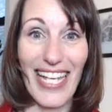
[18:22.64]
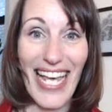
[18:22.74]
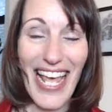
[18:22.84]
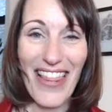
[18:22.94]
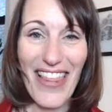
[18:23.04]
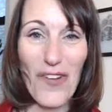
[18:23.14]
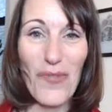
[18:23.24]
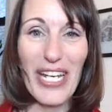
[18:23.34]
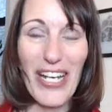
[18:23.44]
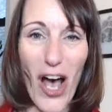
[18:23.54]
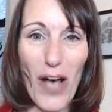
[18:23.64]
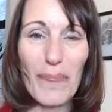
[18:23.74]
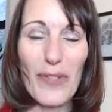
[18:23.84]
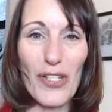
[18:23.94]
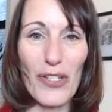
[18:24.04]
that we
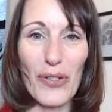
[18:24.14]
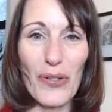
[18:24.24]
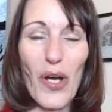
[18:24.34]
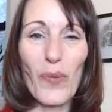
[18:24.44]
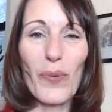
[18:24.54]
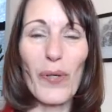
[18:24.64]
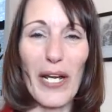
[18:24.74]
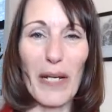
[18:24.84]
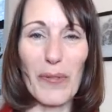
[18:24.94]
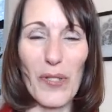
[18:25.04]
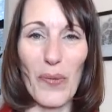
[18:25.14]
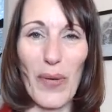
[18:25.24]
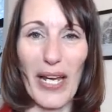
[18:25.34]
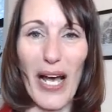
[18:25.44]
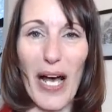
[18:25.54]
come to where we're able to
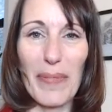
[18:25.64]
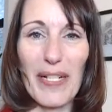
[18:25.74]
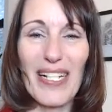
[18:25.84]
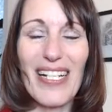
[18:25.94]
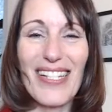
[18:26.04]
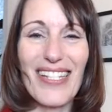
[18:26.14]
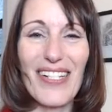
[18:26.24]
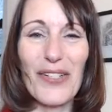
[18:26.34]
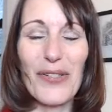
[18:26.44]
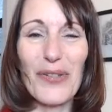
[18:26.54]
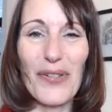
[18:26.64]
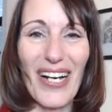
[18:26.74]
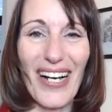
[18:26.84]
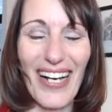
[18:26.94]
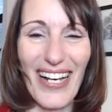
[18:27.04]
wake up. So
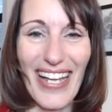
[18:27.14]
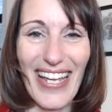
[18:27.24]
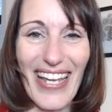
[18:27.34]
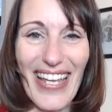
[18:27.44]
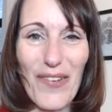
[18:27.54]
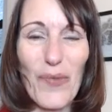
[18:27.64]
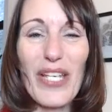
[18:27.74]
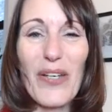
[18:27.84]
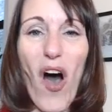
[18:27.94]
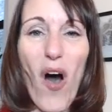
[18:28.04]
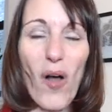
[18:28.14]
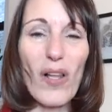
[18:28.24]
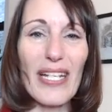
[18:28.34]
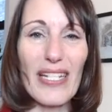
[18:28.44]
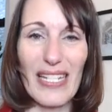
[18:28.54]
we all
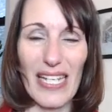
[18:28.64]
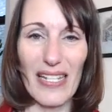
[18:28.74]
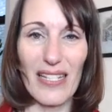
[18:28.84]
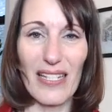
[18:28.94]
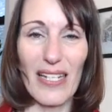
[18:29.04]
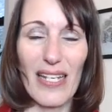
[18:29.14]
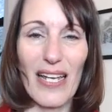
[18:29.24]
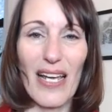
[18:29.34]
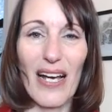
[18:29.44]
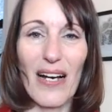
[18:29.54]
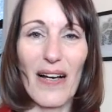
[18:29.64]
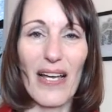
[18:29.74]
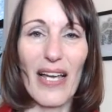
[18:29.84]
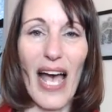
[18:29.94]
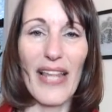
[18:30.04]
exist
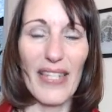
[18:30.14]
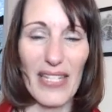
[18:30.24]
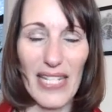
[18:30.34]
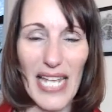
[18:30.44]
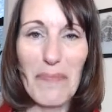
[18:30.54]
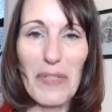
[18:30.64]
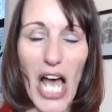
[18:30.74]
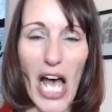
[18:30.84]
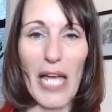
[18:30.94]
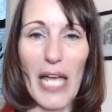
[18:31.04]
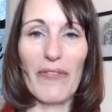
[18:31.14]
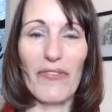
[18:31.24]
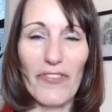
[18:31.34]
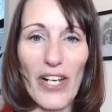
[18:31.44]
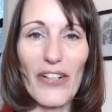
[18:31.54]
at the same time in
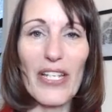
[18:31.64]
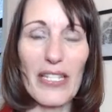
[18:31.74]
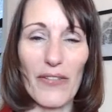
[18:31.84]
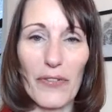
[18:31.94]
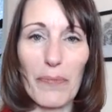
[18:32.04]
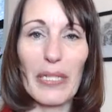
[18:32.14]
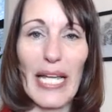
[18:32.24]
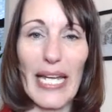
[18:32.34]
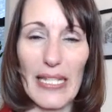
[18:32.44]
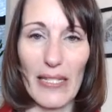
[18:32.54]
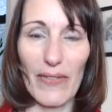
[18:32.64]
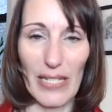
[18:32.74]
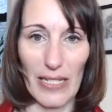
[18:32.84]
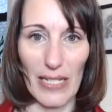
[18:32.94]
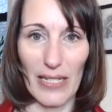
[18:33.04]
various different planes of
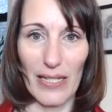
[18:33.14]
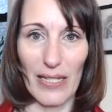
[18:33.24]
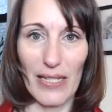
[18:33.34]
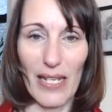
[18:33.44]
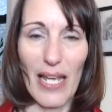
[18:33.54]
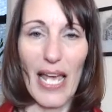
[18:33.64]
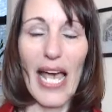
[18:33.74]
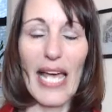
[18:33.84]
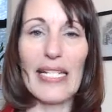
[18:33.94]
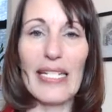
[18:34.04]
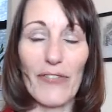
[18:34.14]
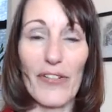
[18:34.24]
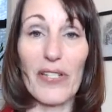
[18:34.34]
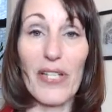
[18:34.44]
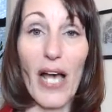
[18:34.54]
existence and in
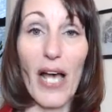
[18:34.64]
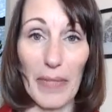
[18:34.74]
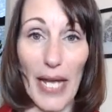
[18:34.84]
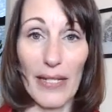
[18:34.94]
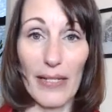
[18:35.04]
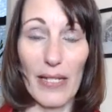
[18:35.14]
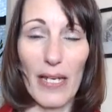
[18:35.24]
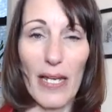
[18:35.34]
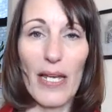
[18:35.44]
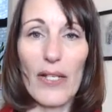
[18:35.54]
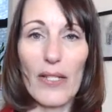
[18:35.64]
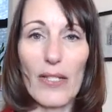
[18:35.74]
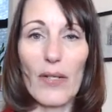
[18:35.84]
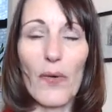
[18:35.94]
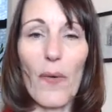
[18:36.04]
different timelines.
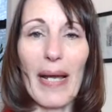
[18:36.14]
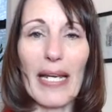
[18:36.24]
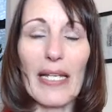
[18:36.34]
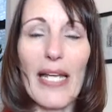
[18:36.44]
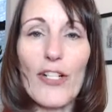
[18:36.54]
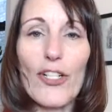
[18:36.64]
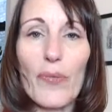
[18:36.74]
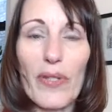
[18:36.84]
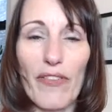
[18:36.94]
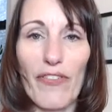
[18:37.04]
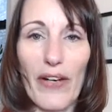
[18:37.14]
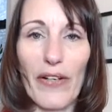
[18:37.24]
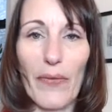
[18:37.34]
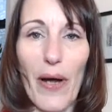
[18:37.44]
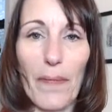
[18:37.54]
So my connection with the fairy
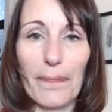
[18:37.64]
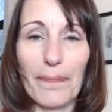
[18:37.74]
realm,